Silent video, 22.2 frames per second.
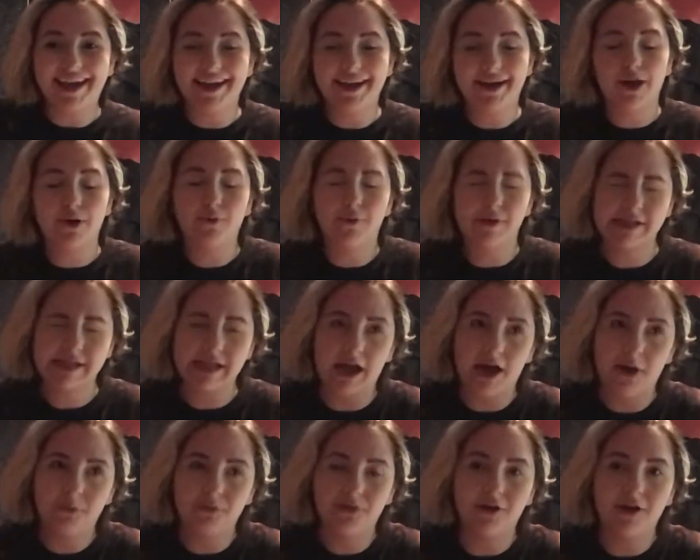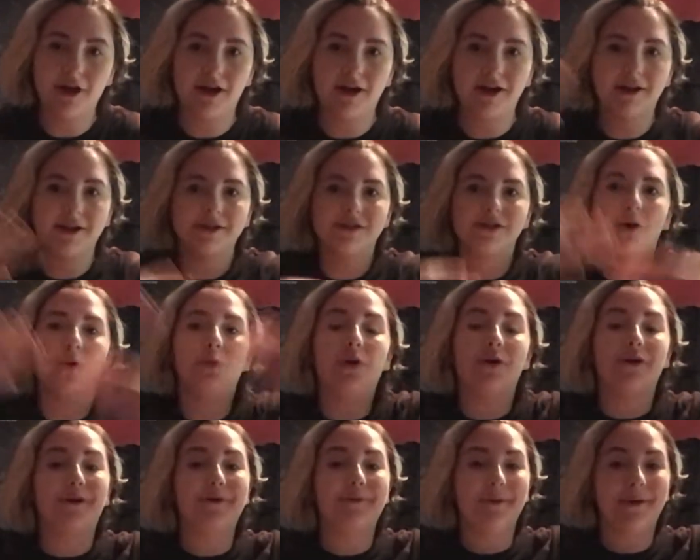what's up you guys?
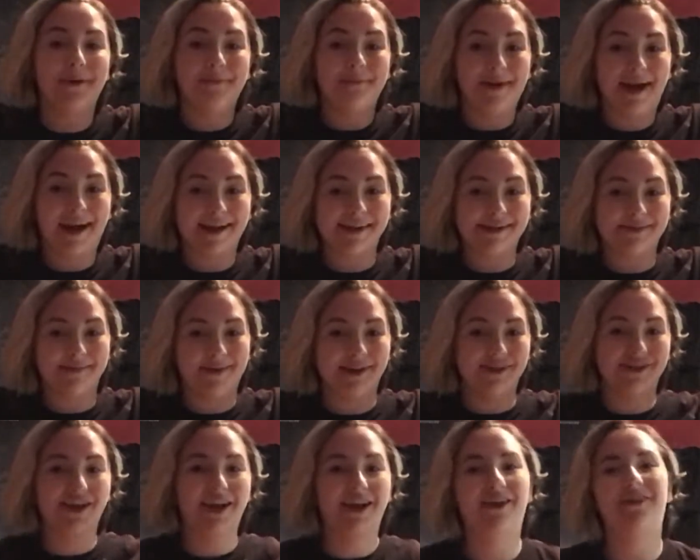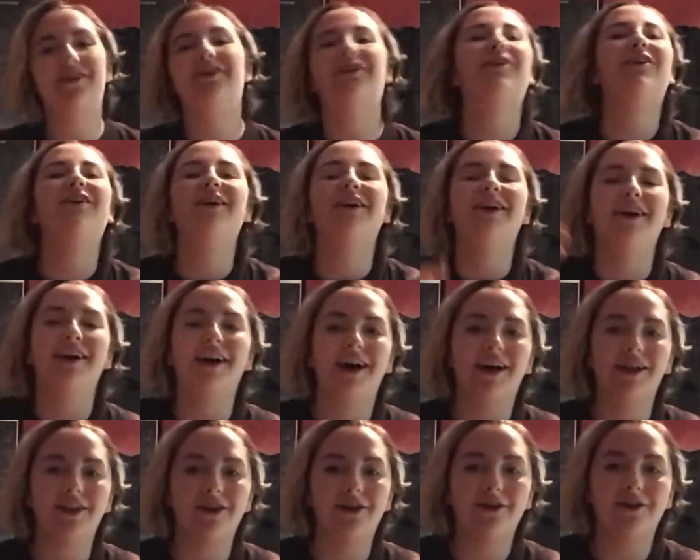Welcome back to my channel.
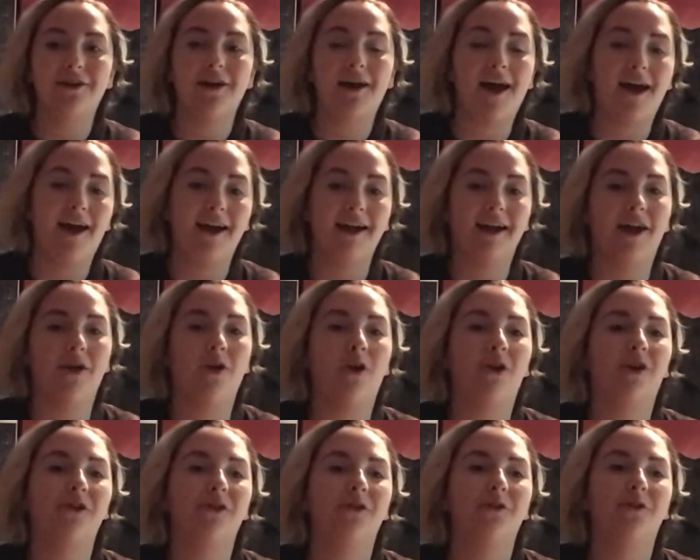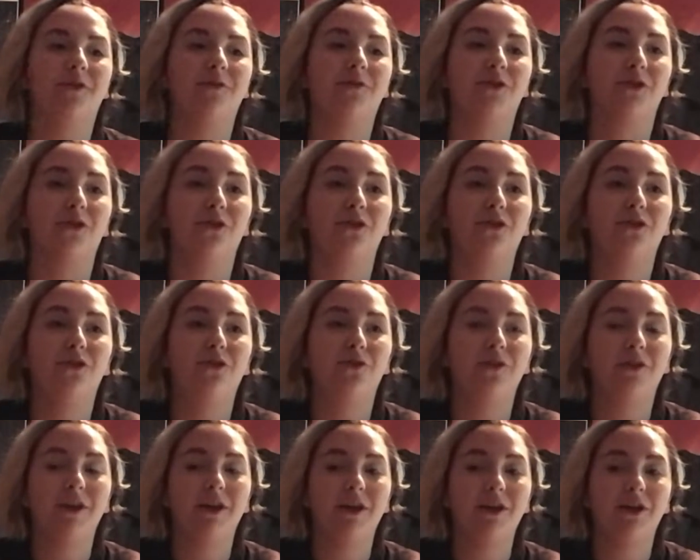Hello, hi, how are you? If you're new
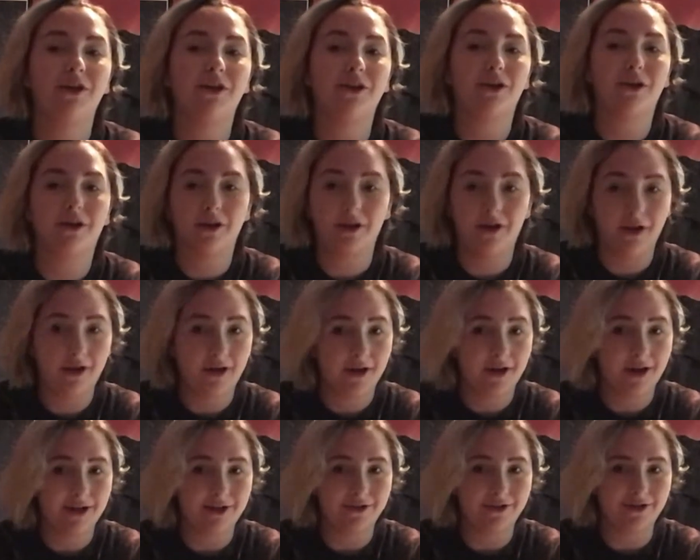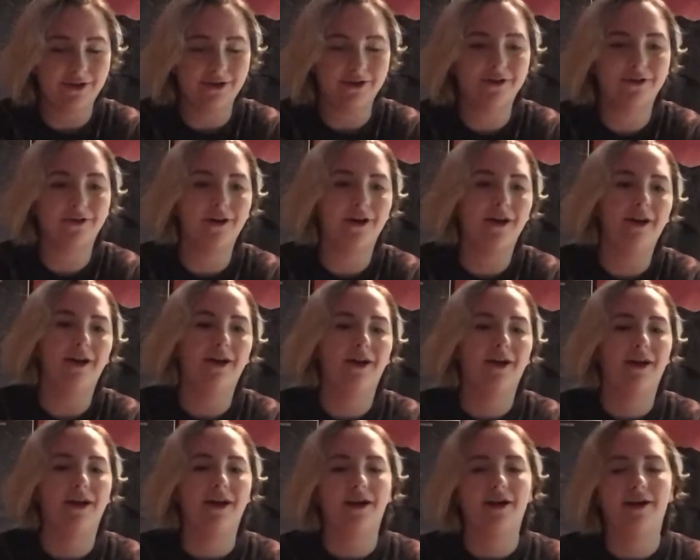here, hello.
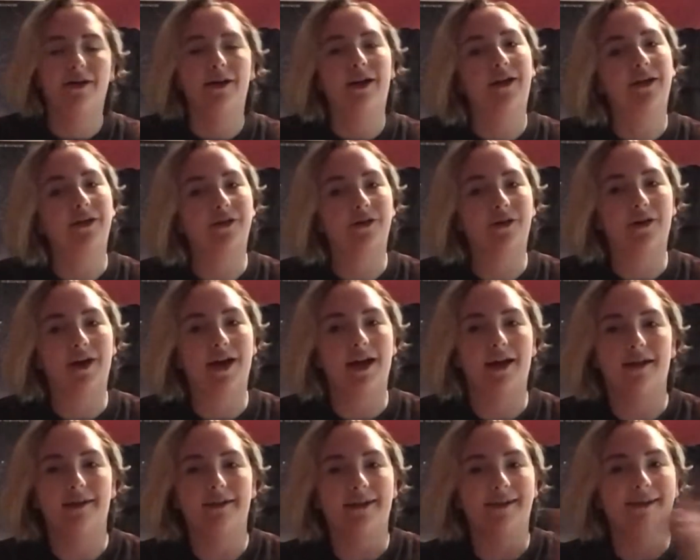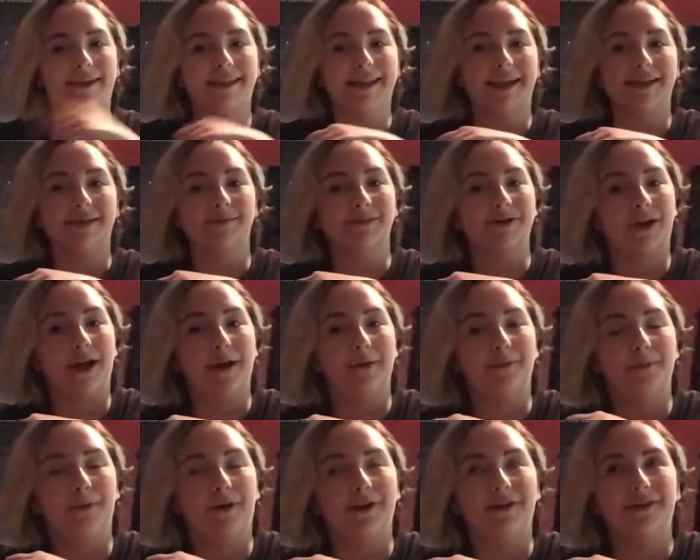Go ahead and hit that
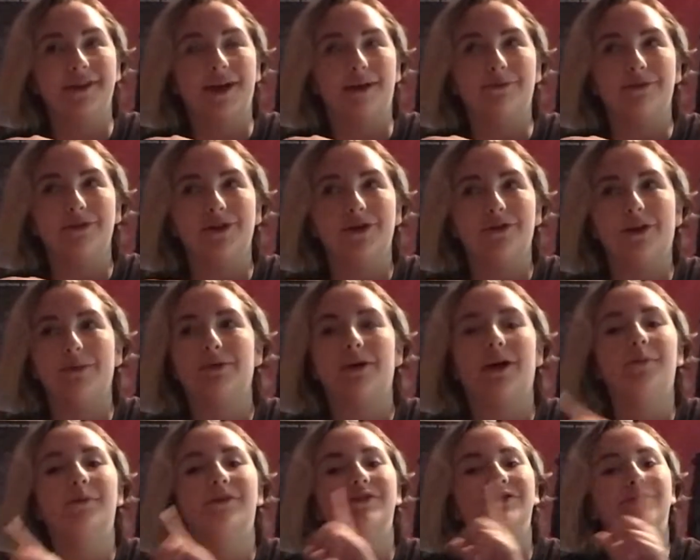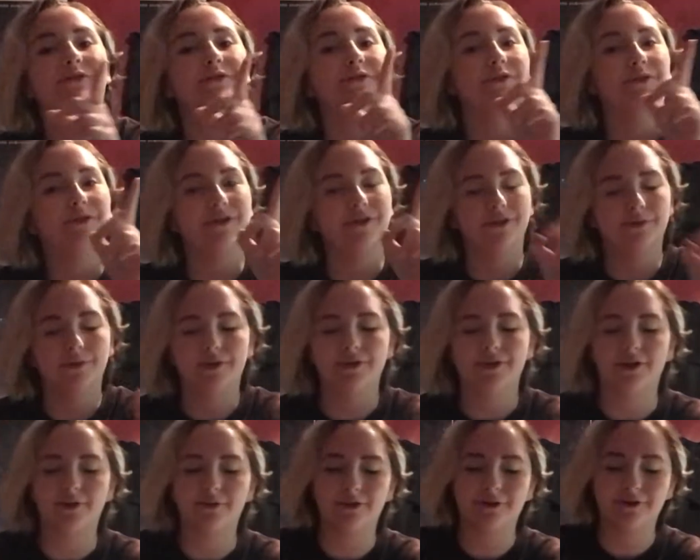subscribe button down below. I promise you, you will
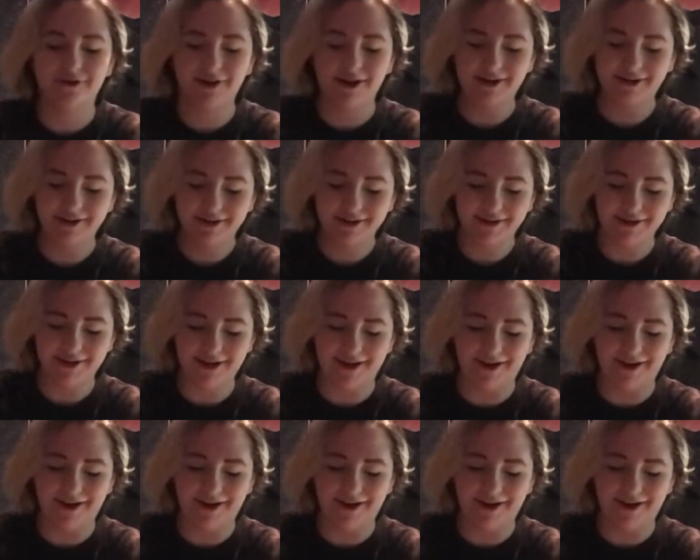not regret it.